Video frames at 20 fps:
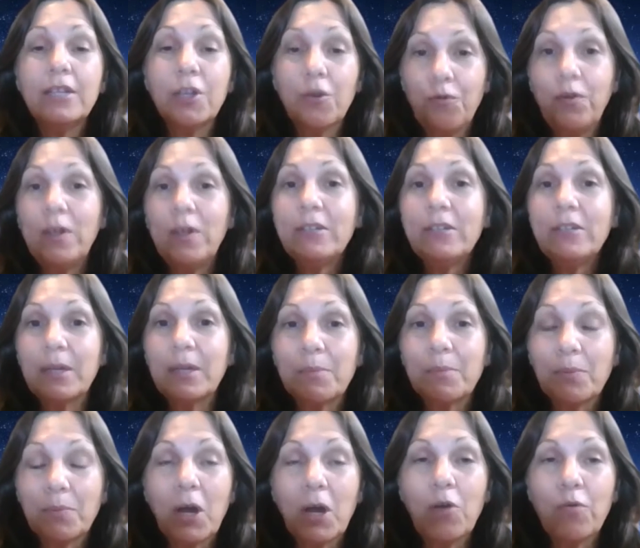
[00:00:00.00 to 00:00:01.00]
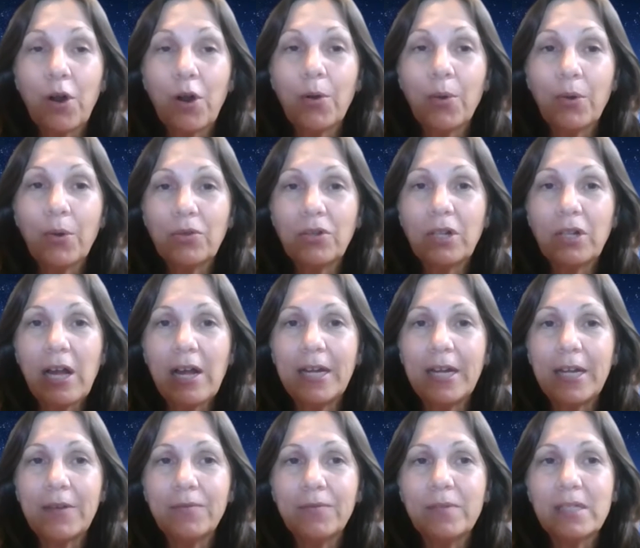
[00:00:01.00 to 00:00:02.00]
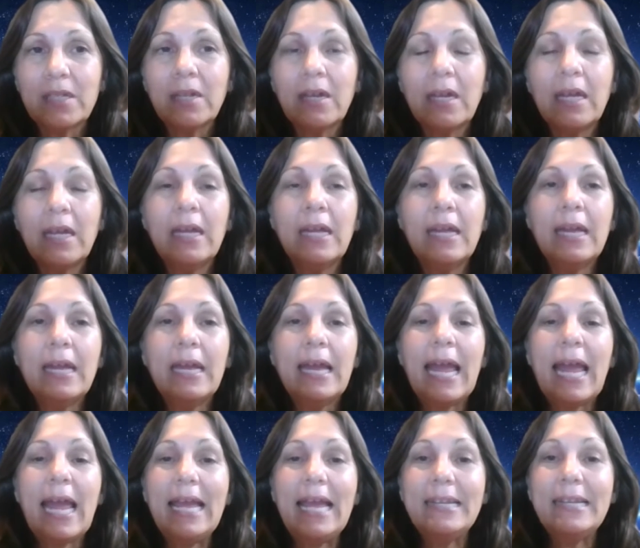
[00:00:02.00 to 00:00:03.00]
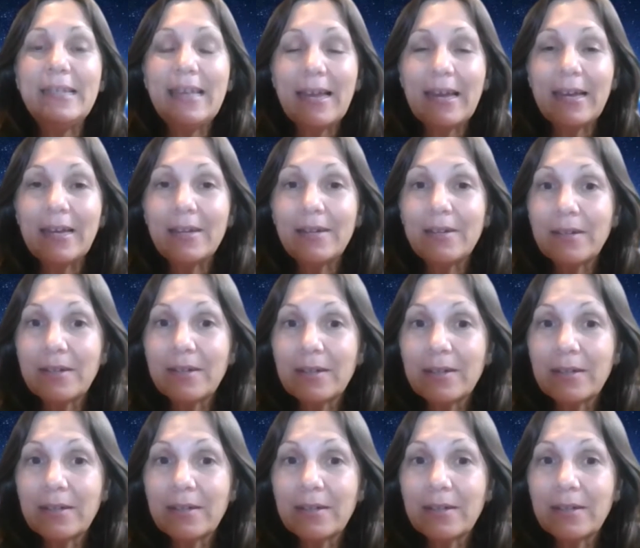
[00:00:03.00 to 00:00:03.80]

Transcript: the victim of our own lives, and yet